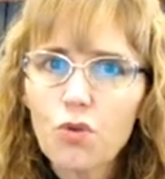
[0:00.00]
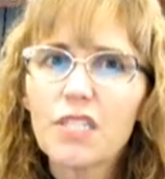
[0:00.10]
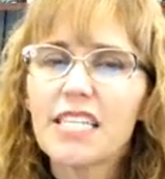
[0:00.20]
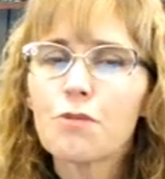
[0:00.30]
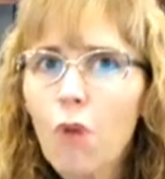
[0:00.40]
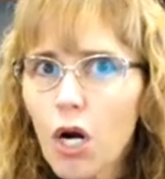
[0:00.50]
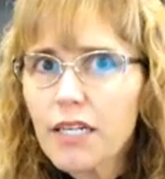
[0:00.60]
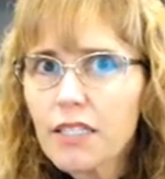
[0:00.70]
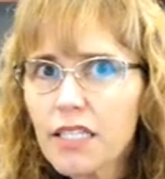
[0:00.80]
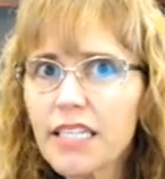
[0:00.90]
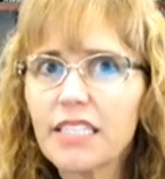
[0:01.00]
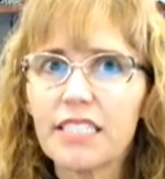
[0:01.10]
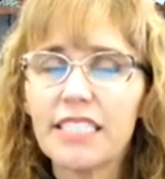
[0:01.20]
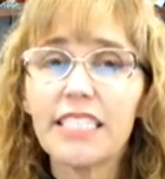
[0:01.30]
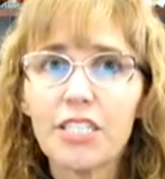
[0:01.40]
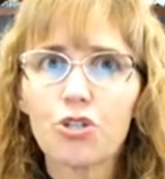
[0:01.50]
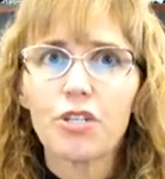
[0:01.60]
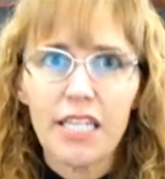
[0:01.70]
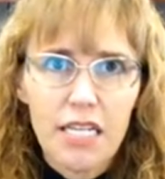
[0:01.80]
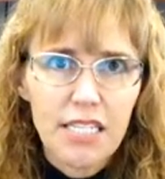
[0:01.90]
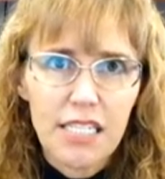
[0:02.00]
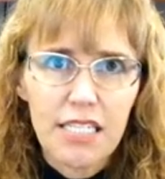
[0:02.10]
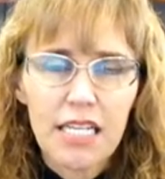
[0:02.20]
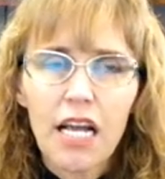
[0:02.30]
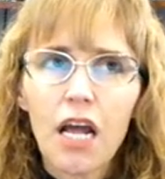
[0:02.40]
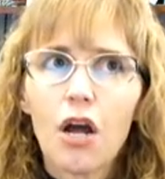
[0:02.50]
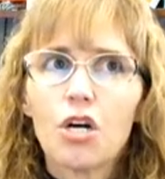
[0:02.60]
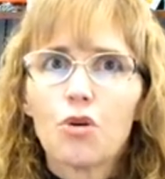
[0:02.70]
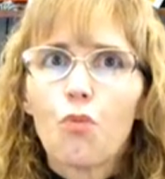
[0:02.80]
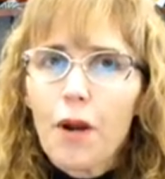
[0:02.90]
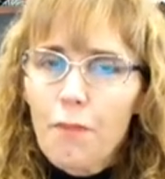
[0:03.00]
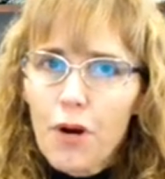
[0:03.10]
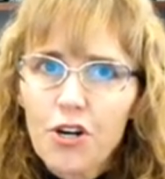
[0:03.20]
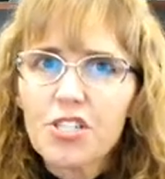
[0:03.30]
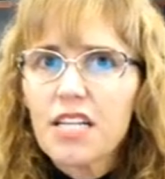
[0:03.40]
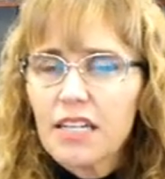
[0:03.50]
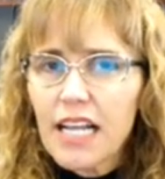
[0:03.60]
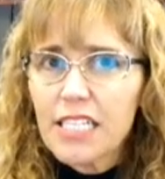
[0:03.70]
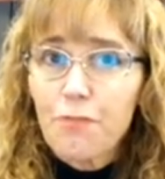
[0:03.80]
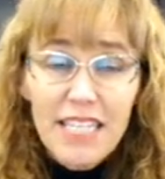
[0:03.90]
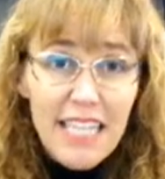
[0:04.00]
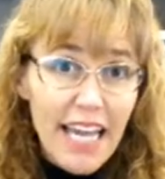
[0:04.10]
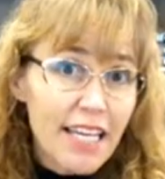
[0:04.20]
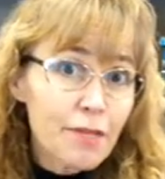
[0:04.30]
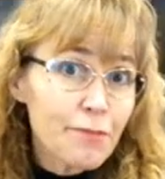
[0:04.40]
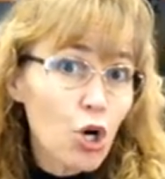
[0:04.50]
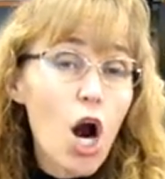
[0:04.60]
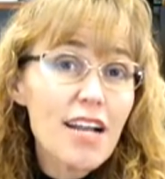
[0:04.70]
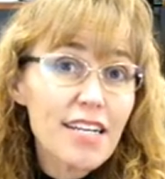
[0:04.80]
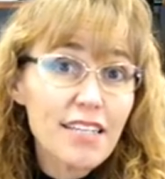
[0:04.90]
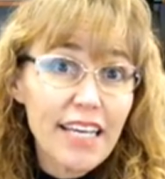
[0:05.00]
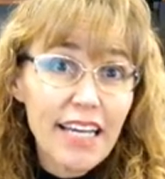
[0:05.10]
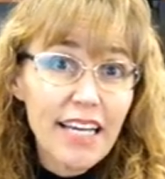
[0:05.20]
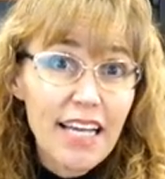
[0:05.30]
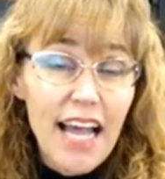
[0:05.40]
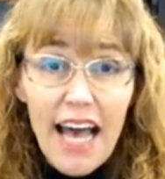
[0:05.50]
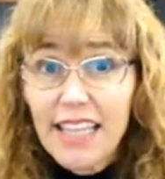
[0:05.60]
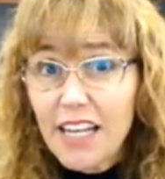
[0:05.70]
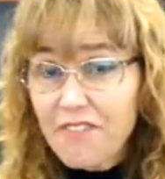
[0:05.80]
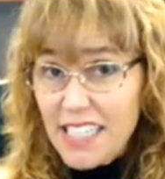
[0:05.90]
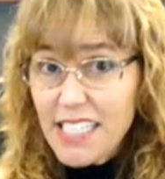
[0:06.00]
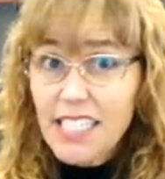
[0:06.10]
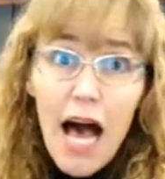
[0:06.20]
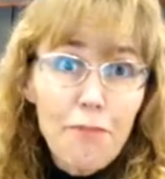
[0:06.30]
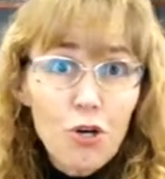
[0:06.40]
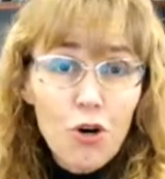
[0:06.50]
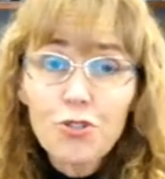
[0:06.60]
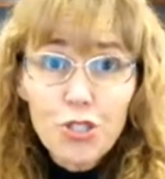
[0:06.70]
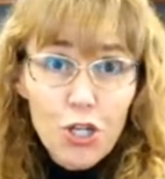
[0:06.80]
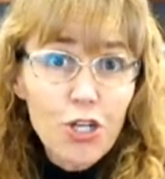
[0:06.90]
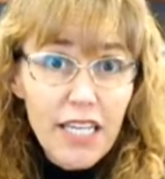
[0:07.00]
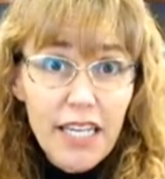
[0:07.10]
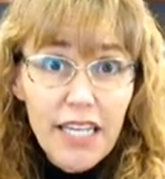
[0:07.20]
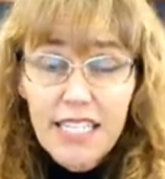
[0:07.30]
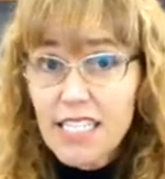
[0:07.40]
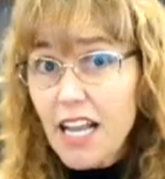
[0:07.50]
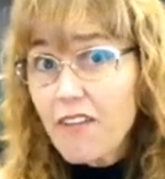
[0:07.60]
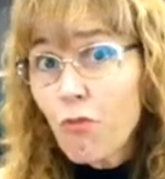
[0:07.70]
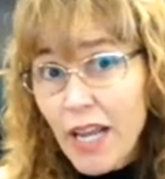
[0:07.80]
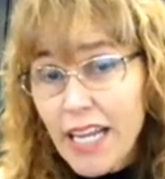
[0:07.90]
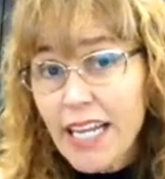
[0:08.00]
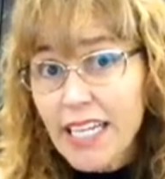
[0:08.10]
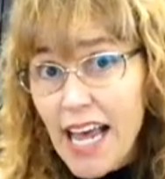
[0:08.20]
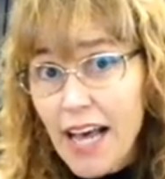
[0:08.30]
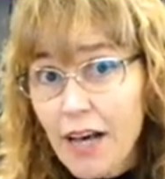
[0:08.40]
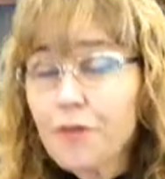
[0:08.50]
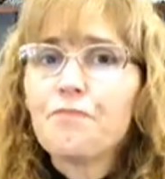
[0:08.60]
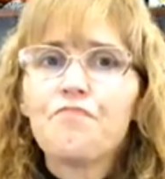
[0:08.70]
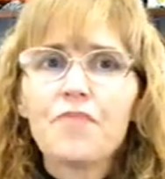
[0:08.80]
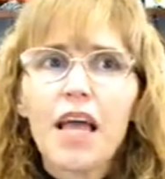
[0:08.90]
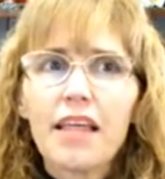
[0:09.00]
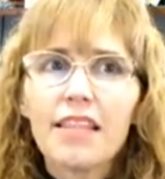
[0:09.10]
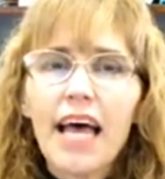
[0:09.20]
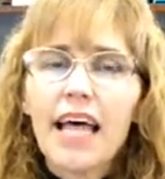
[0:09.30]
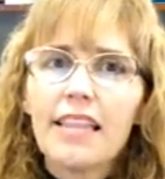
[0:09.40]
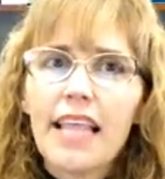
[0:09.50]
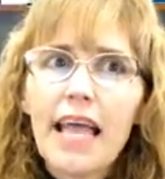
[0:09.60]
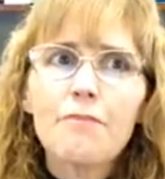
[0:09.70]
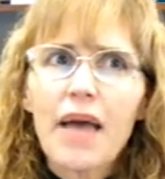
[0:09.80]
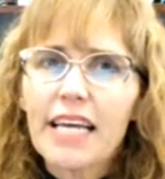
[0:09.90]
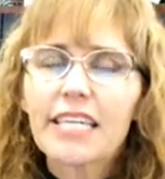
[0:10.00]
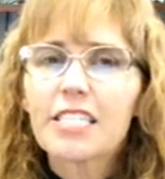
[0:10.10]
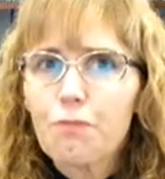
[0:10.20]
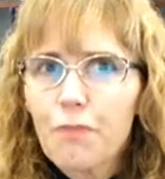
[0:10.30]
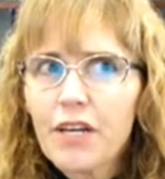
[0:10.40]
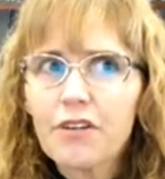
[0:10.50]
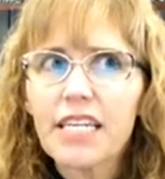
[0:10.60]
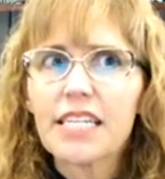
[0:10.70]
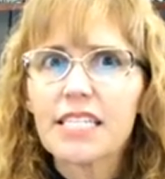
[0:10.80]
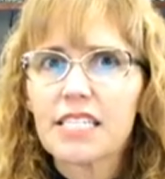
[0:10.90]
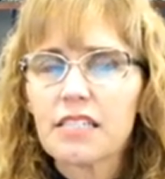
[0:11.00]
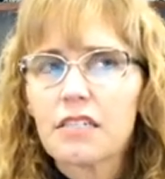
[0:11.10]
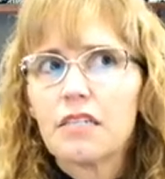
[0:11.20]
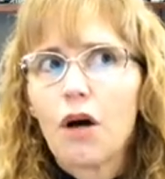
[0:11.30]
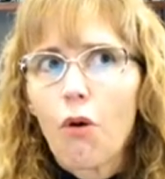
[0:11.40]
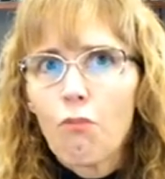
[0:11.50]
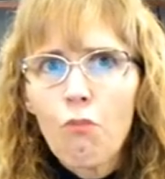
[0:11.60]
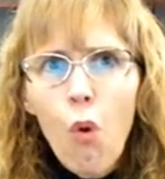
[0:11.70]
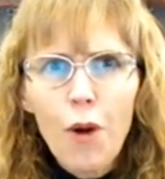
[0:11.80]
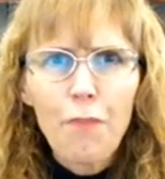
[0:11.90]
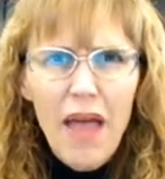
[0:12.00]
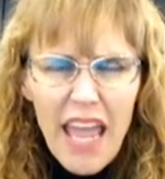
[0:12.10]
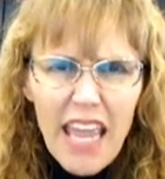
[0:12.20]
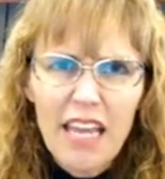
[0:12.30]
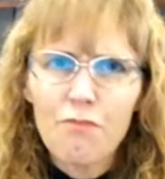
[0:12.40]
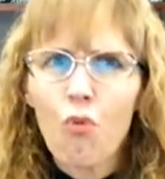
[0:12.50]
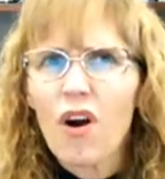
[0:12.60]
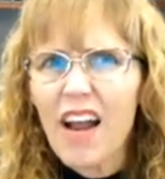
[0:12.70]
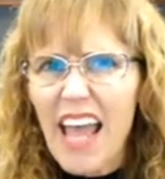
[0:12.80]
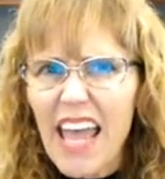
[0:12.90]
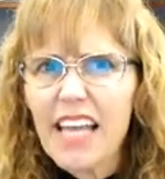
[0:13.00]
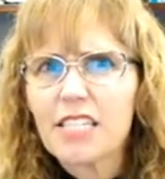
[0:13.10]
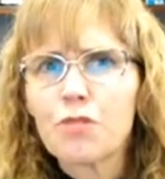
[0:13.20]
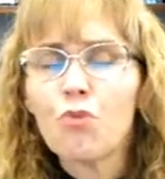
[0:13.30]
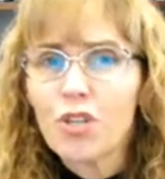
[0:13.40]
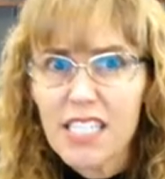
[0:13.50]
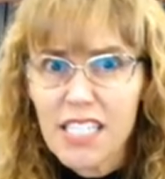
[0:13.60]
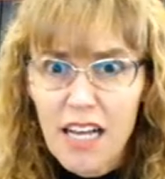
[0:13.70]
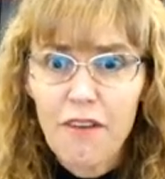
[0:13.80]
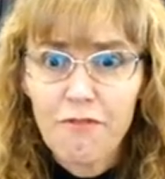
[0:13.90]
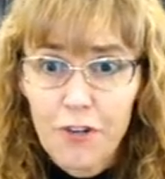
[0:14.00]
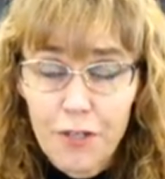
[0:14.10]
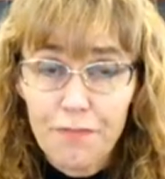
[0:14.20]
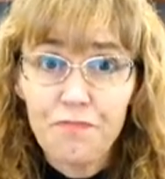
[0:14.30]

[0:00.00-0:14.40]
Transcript: is markedly decreased. When a person has been taking them chronically, and then if they stop cold turkey instead of weaning down, then they may experience more pain, more aches, more discomfort